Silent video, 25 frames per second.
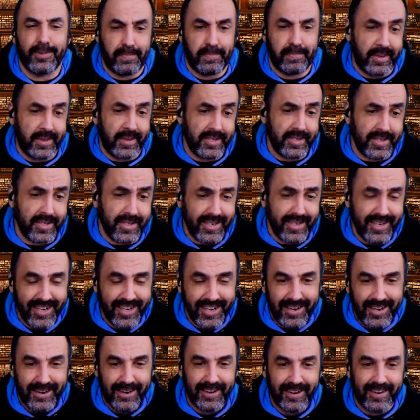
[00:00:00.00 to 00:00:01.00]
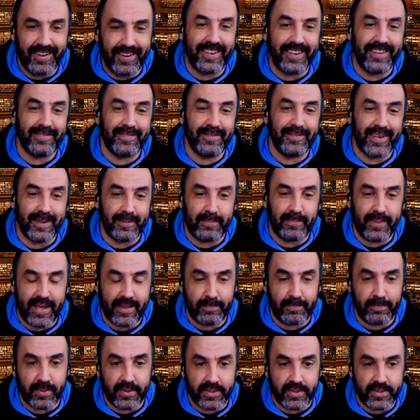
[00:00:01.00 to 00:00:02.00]
person, or even a
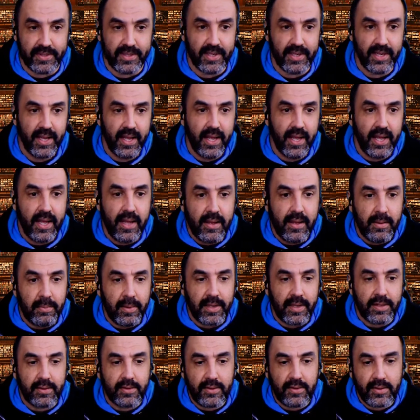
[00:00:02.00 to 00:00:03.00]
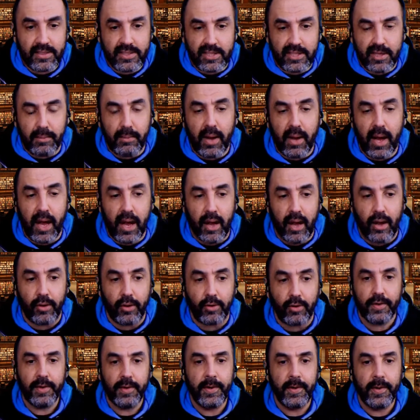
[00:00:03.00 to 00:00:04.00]
bad person. But
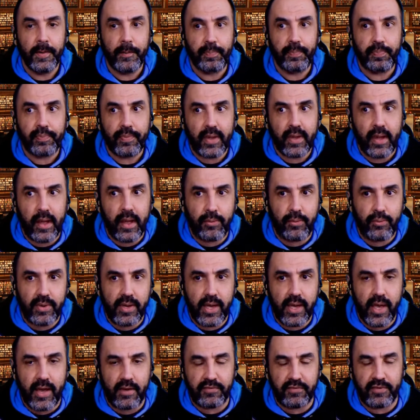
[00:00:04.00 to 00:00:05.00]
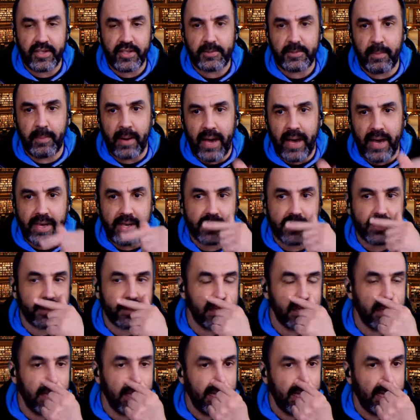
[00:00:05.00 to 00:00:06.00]
somehow, and we have this bias
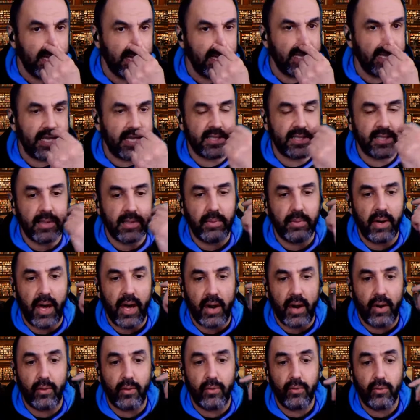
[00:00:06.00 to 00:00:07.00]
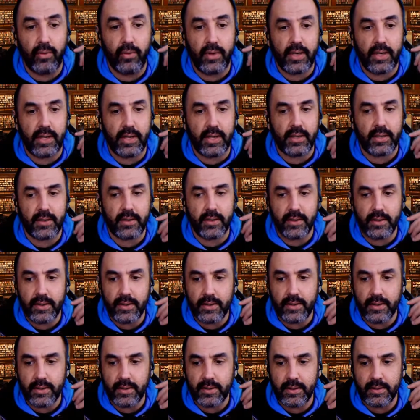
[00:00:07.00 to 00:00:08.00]
that somehow we,
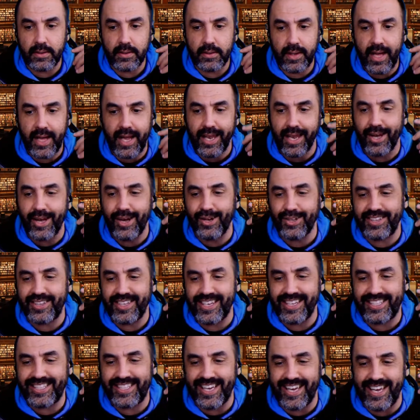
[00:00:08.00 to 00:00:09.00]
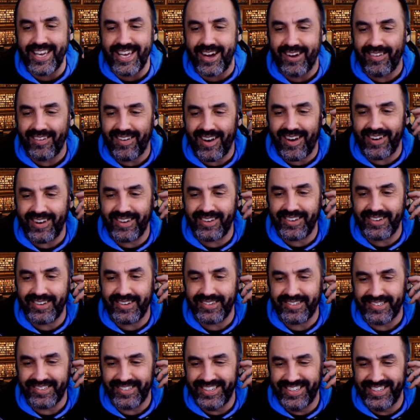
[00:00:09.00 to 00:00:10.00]
hello DJ, how are
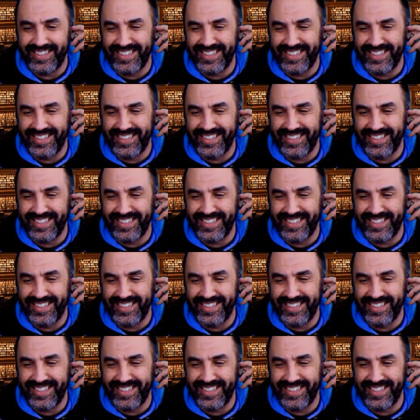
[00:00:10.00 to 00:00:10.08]
you?